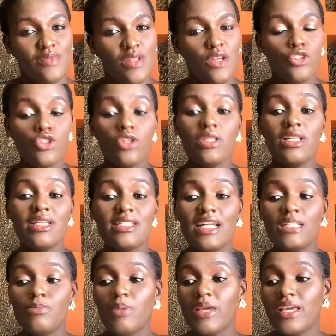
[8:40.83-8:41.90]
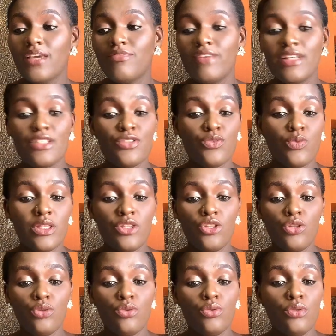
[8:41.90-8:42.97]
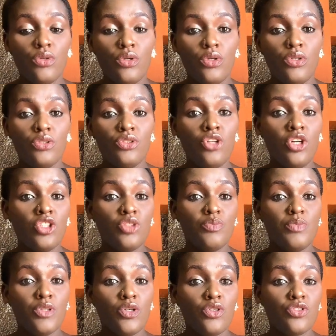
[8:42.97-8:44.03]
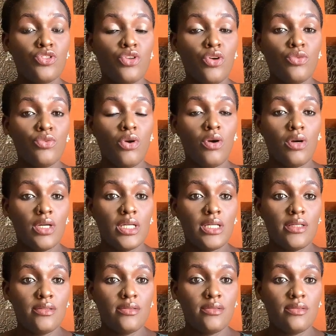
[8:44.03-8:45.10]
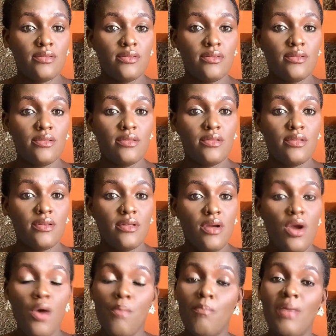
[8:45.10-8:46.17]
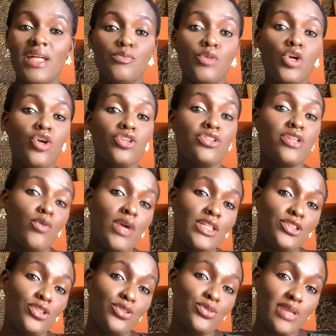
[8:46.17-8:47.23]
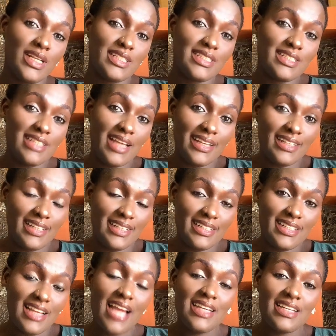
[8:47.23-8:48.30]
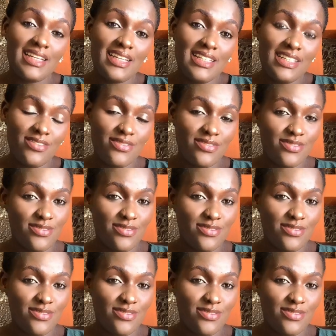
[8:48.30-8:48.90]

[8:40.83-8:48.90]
So they start picking fights with you, not because you're wrong, but because they want you to get tired and leave.